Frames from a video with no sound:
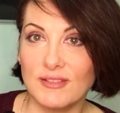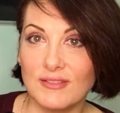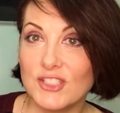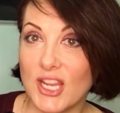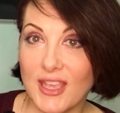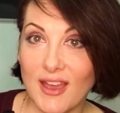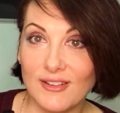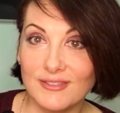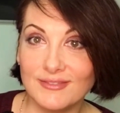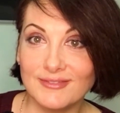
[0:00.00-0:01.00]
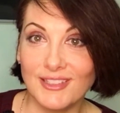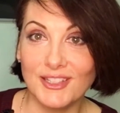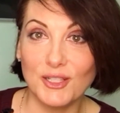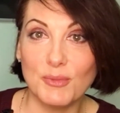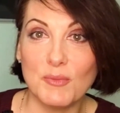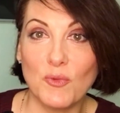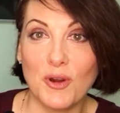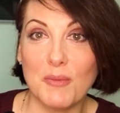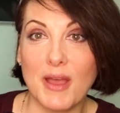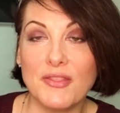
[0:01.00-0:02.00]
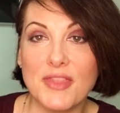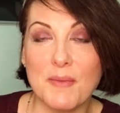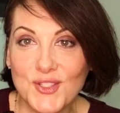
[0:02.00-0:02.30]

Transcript: check out a little bit more about them.